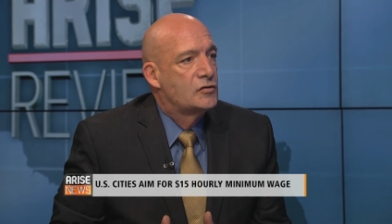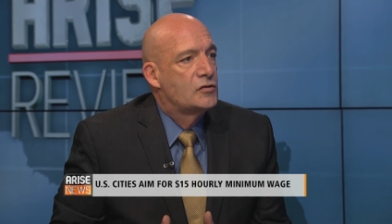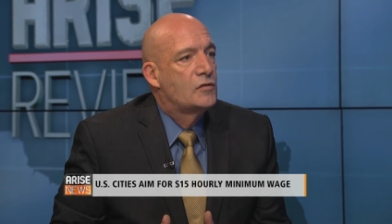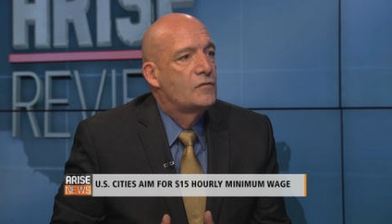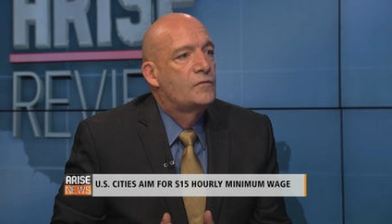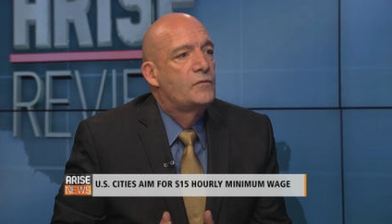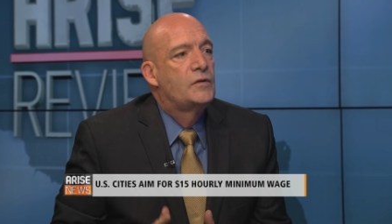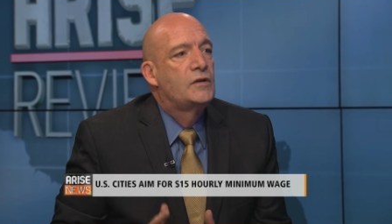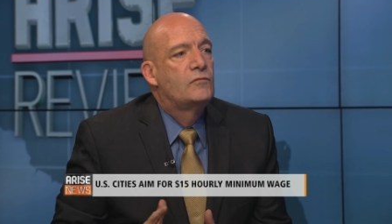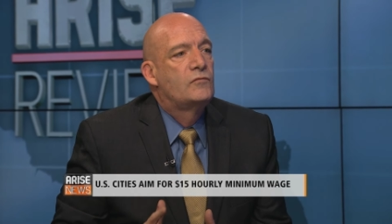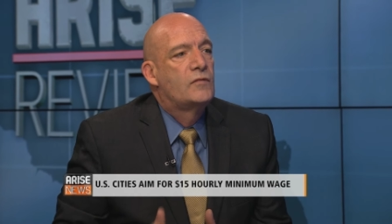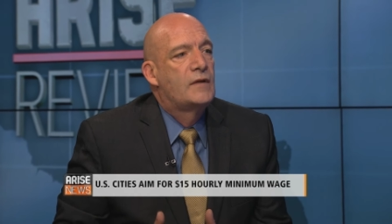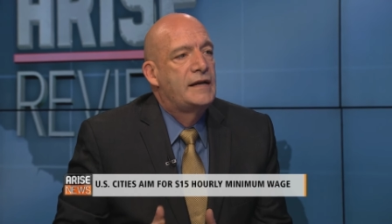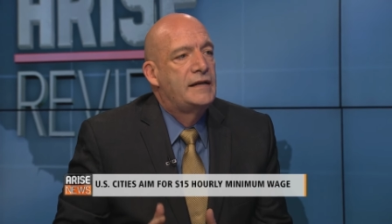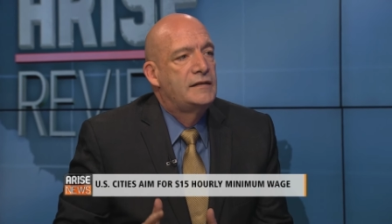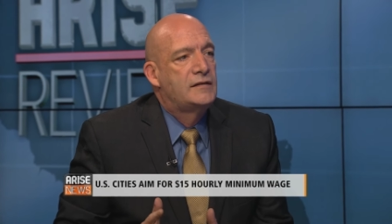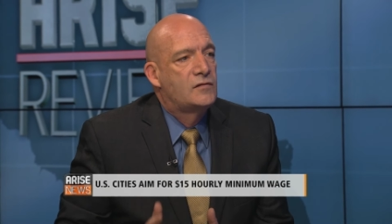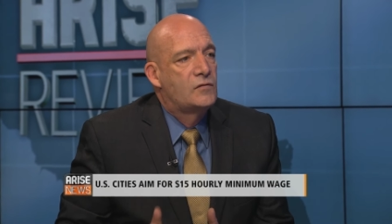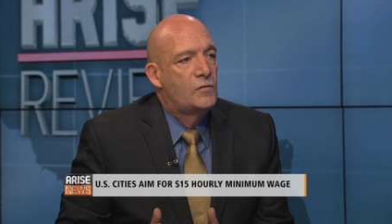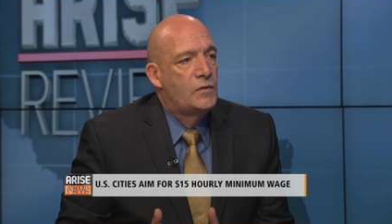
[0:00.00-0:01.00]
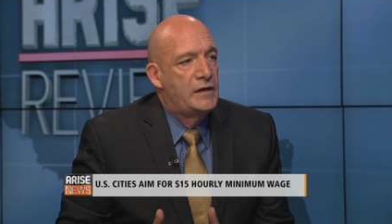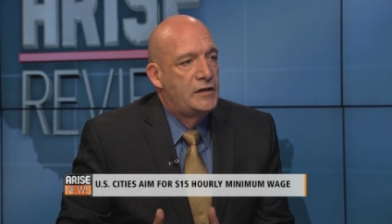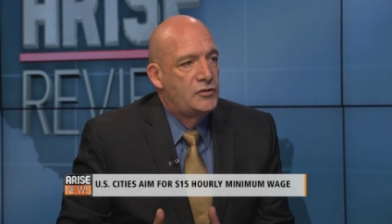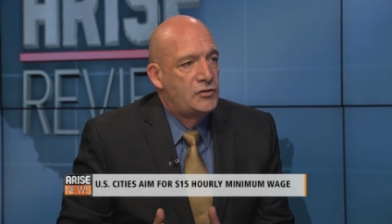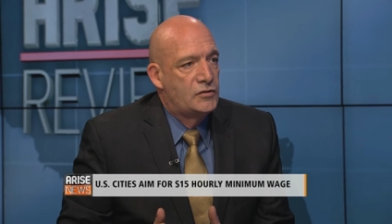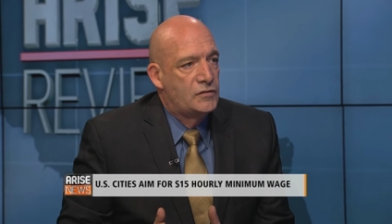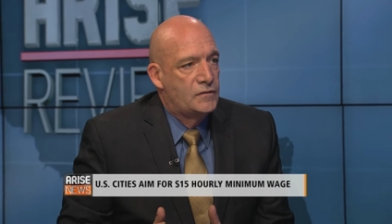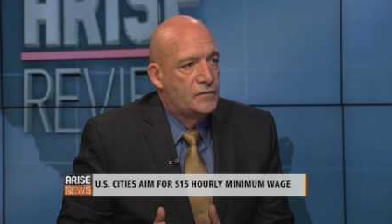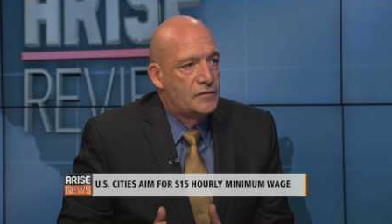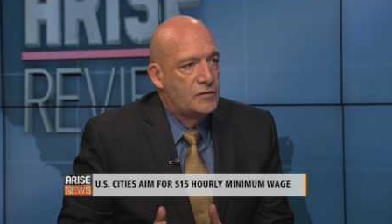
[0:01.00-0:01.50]
So if we mm-hmm. raise the
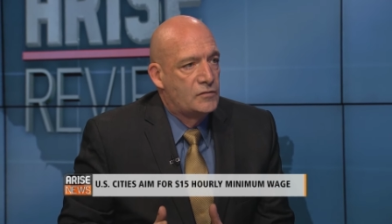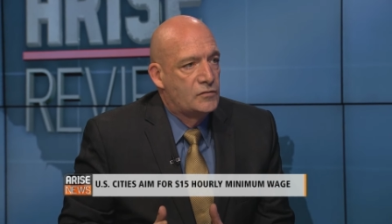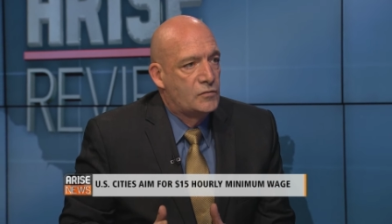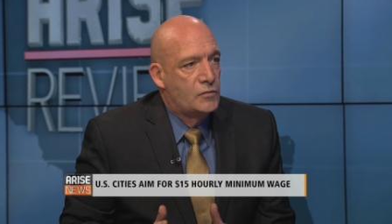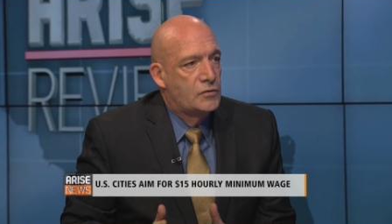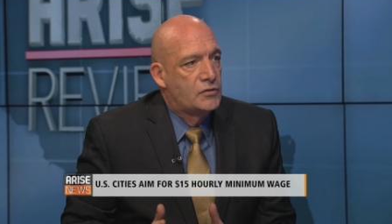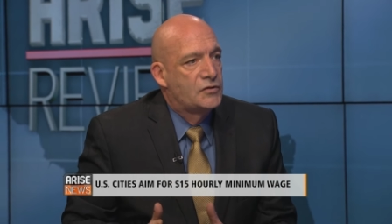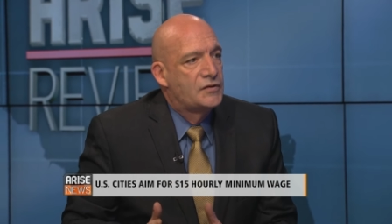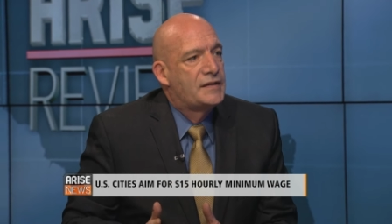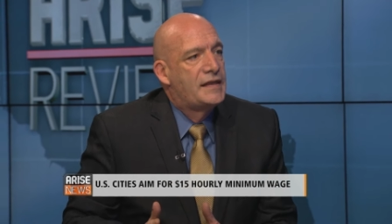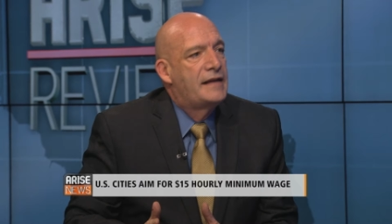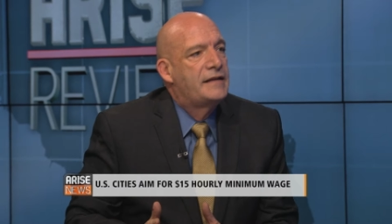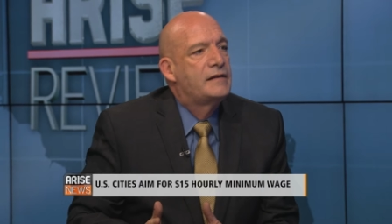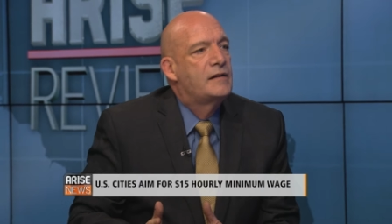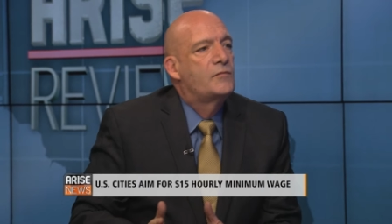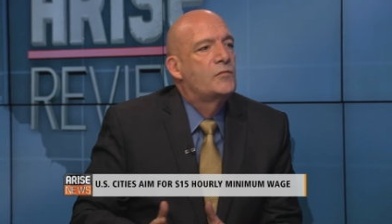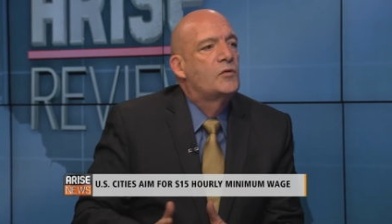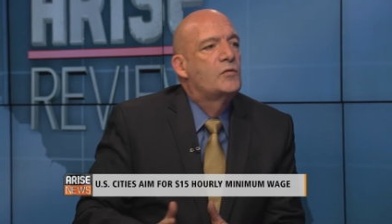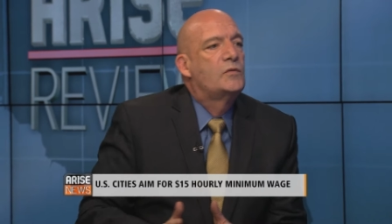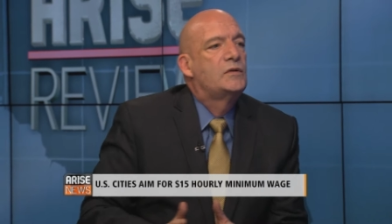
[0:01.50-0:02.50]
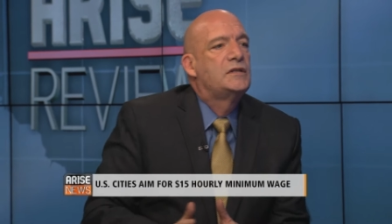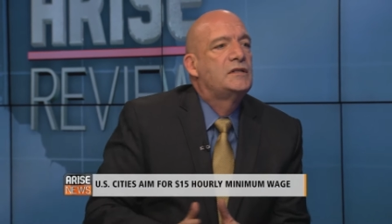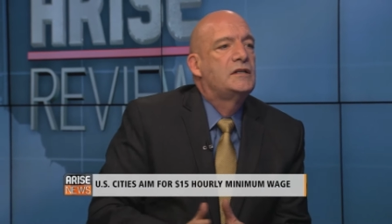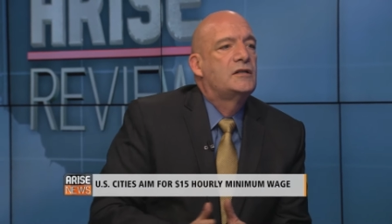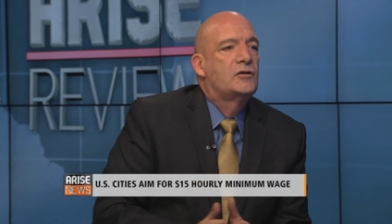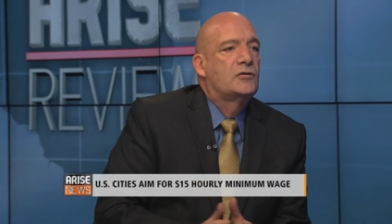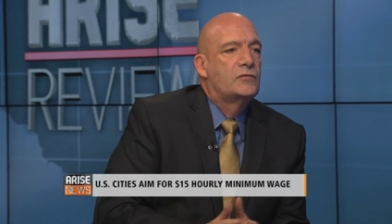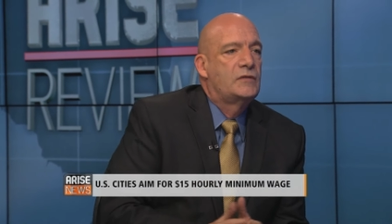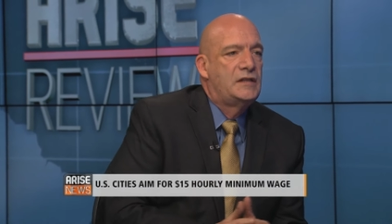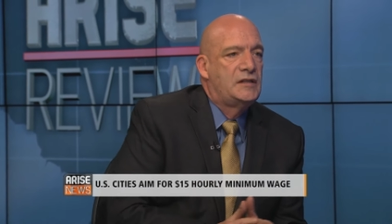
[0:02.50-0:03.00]
wages for those workers, that number would
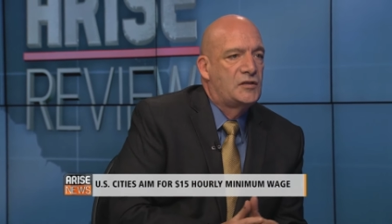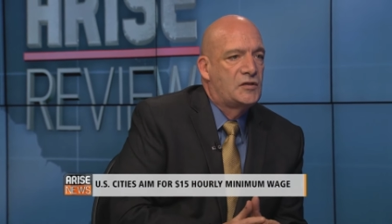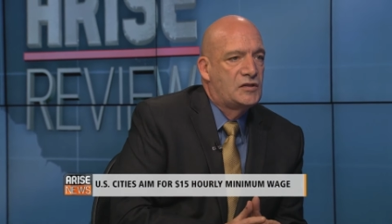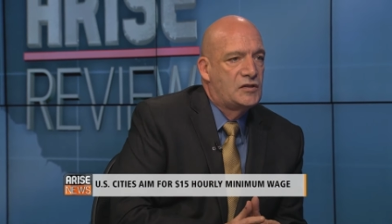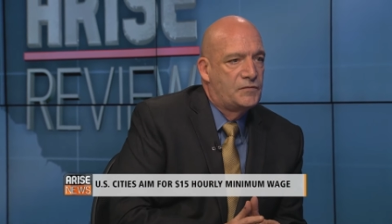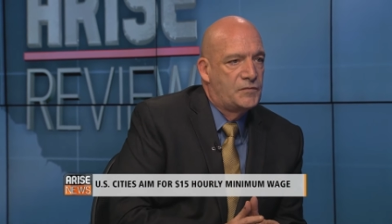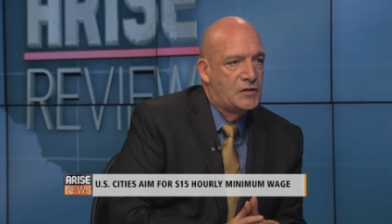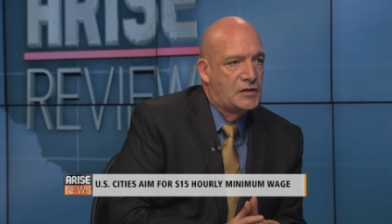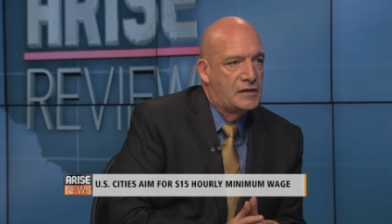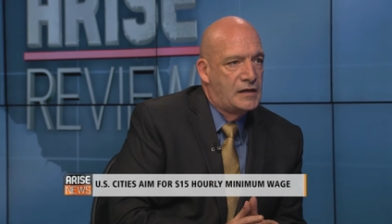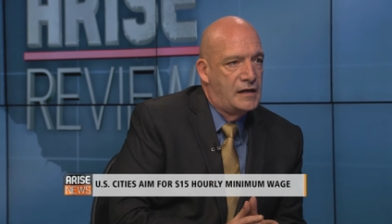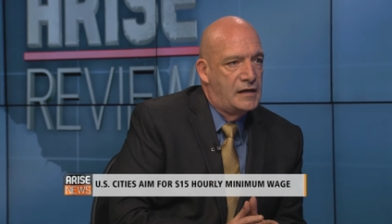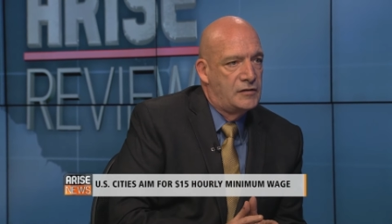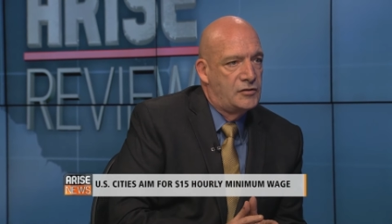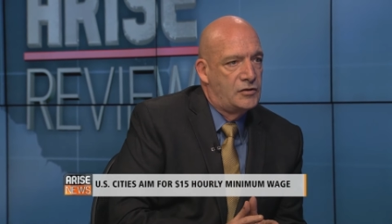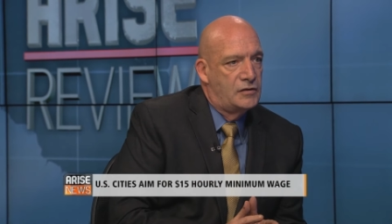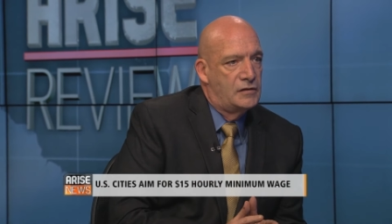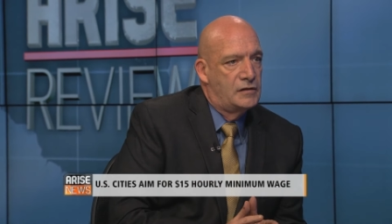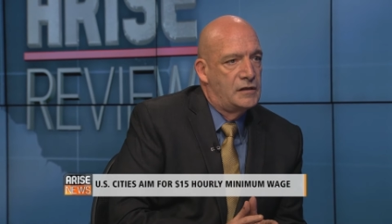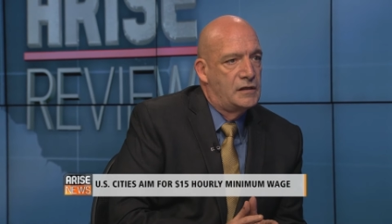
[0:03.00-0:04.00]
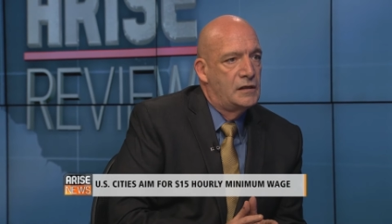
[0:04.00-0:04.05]
decrease substantially.